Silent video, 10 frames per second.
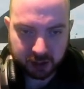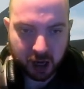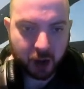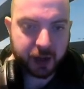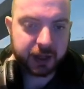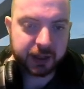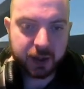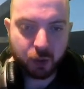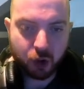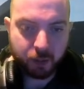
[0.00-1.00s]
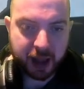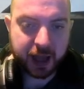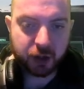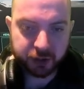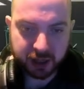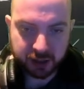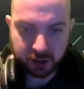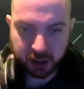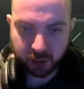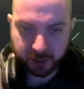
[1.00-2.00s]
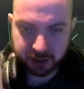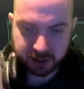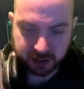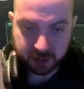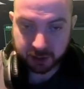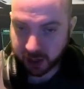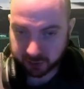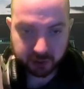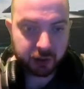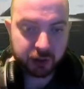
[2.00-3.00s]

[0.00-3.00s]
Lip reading: we going to see more melee content, weapons and systems? Yes.